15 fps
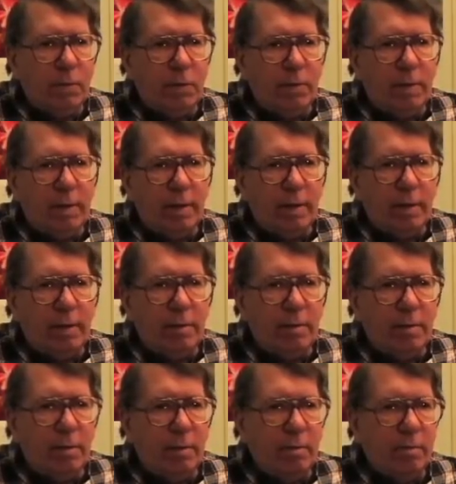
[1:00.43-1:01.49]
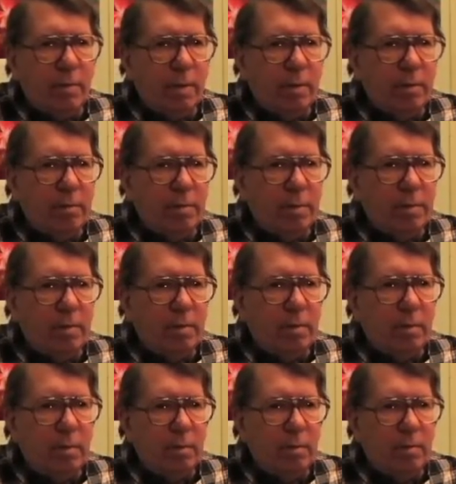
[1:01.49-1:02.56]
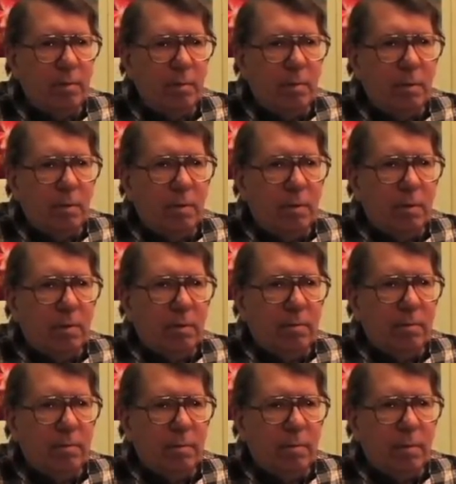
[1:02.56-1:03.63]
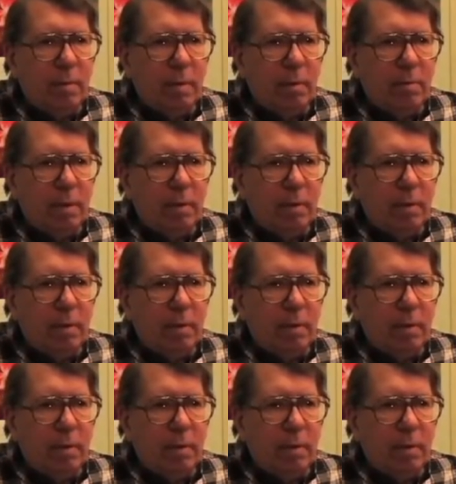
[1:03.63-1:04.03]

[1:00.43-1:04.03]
so then I got interested in rhythms and thought